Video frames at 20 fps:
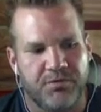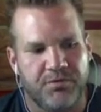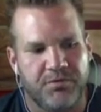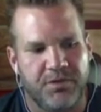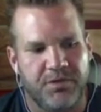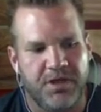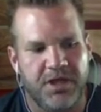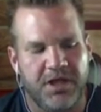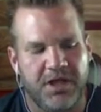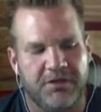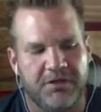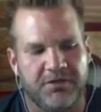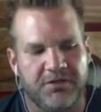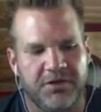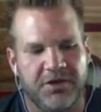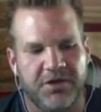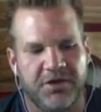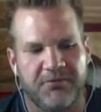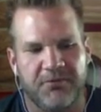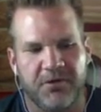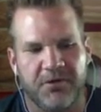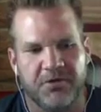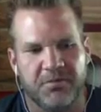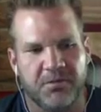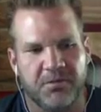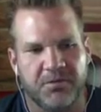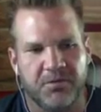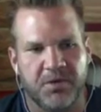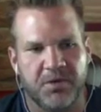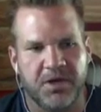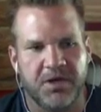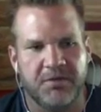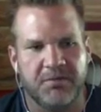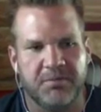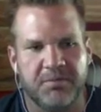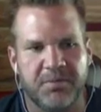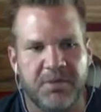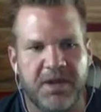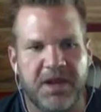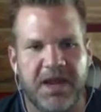It's the difference between
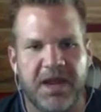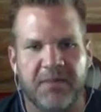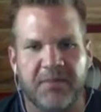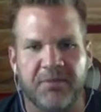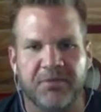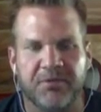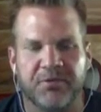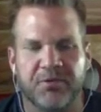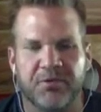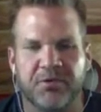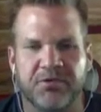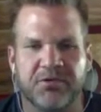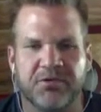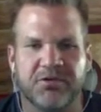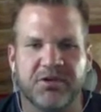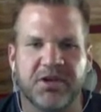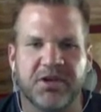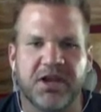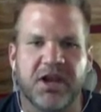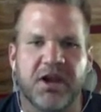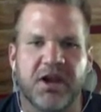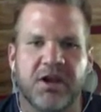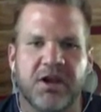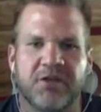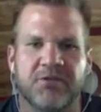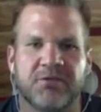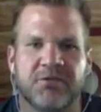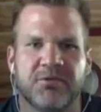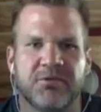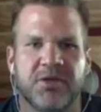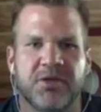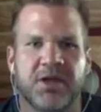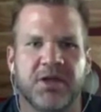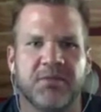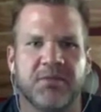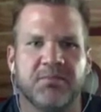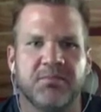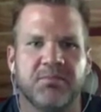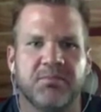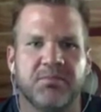apples, oranges, and carrots
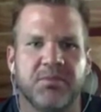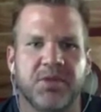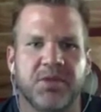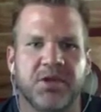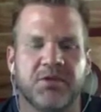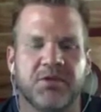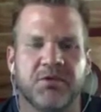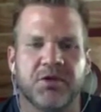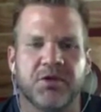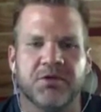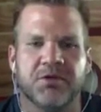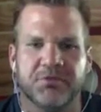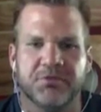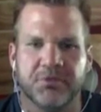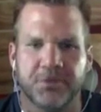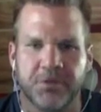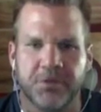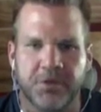and crystal.